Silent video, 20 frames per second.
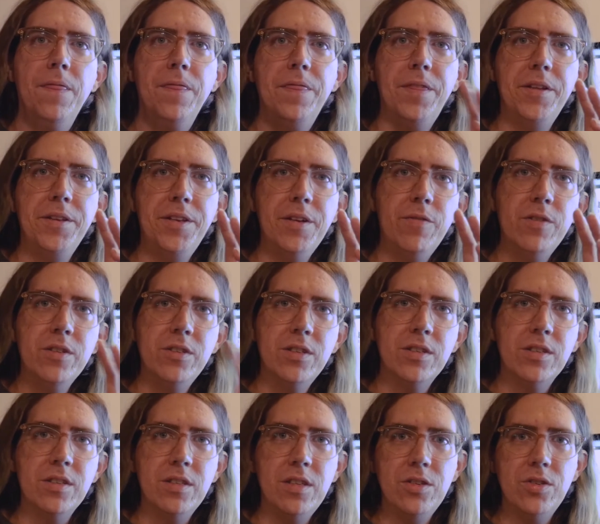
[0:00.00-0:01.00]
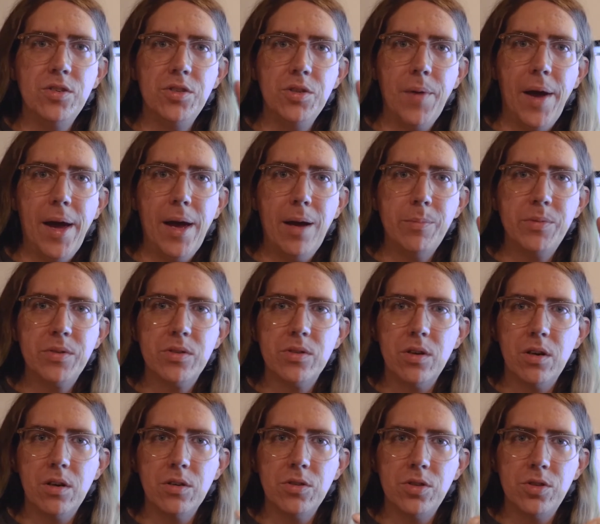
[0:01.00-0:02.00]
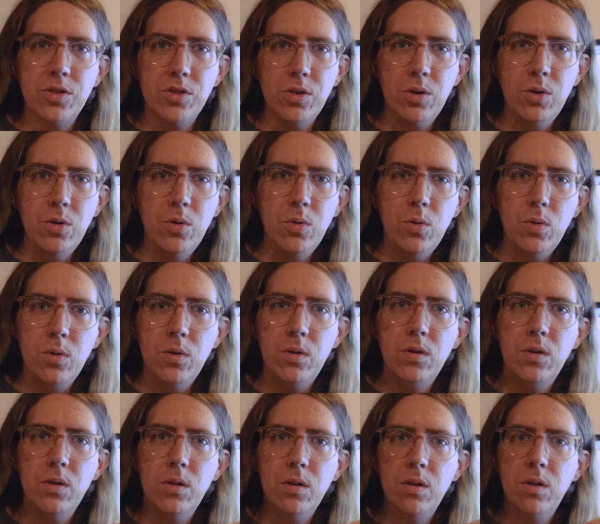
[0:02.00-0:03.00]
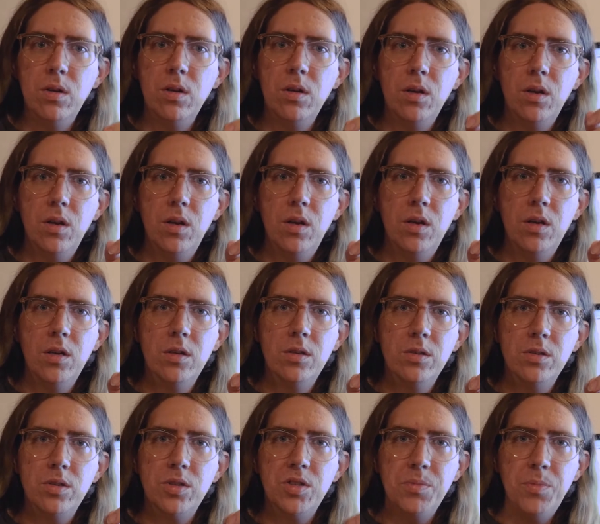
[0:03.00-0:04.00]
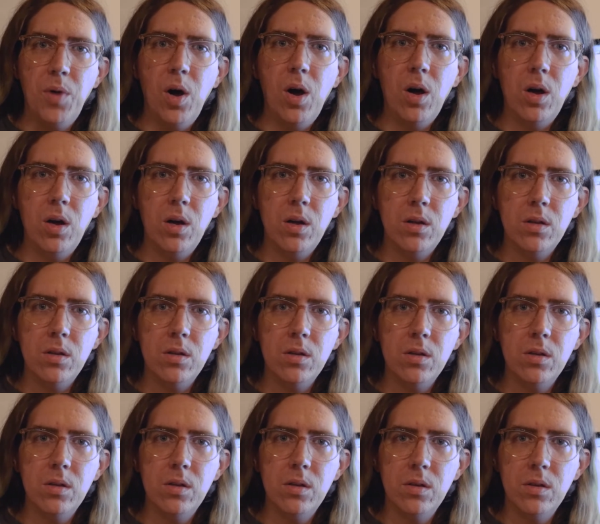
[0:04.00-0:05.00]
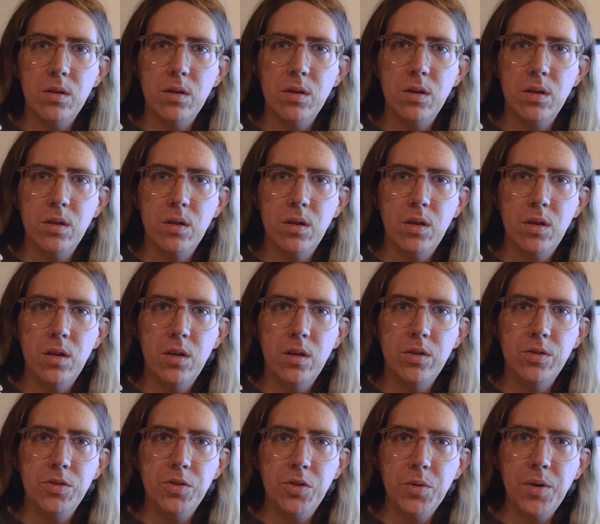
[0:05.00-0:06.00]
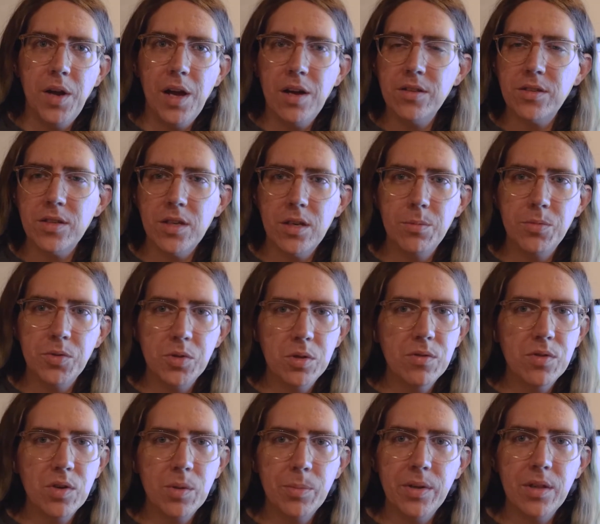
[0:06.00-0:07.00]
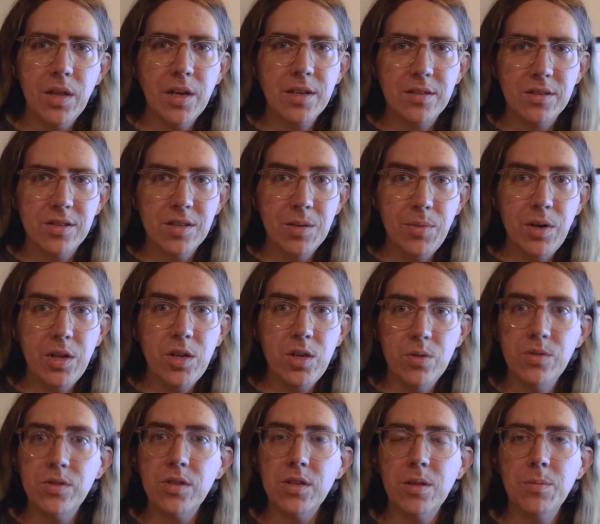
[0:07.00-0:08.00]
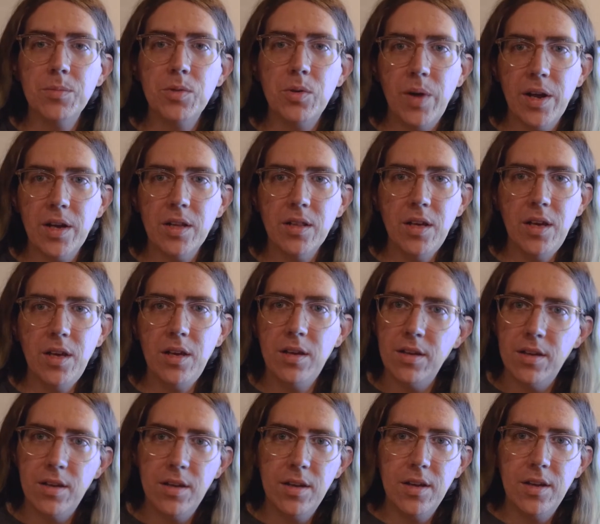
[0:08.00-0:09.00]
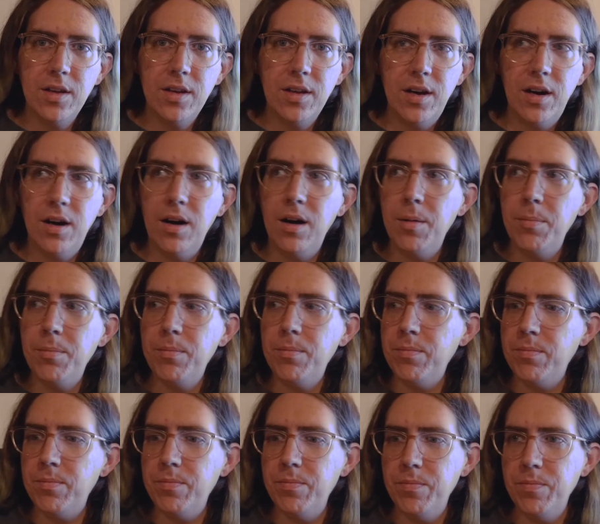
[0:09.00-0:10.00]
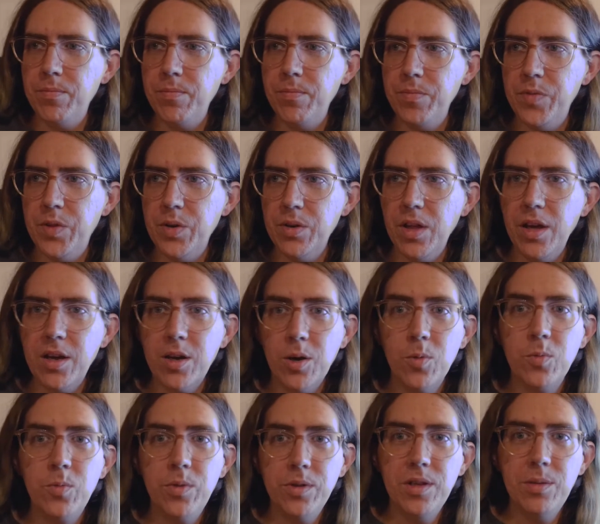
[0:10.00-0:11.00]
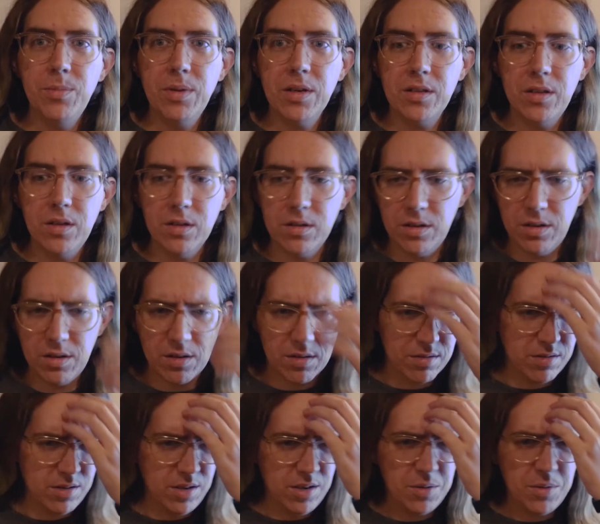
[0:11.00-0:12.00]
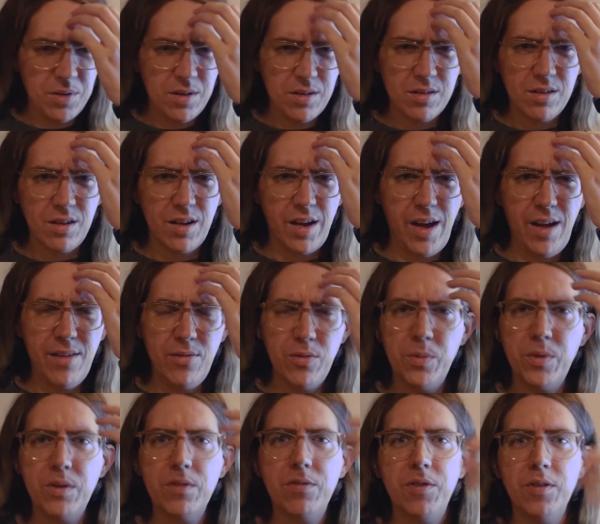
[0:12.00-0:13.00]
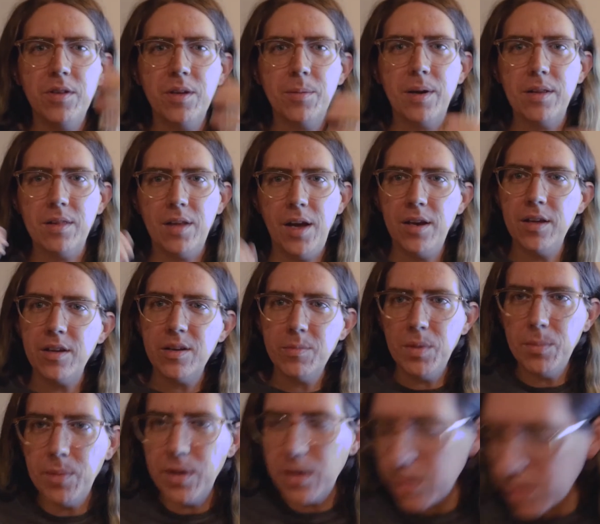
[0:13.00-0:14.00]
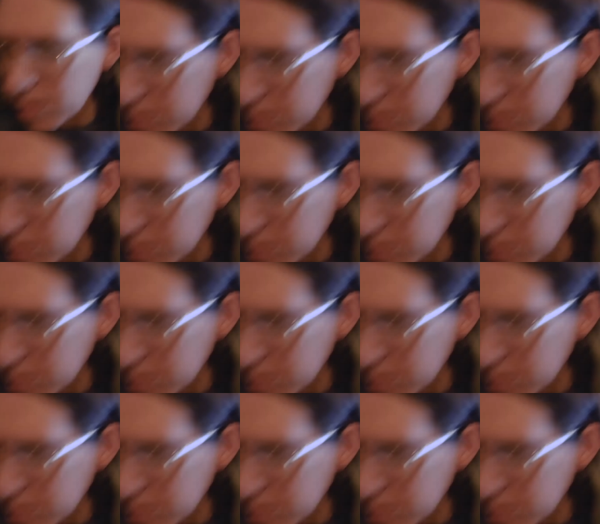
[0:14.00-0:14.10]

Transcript: the differences in these two apps are so small to an outside observer, but like to somebody using them directly, they're like a really big deal. Here, you know what? I have a weird feeling my lighting could be better.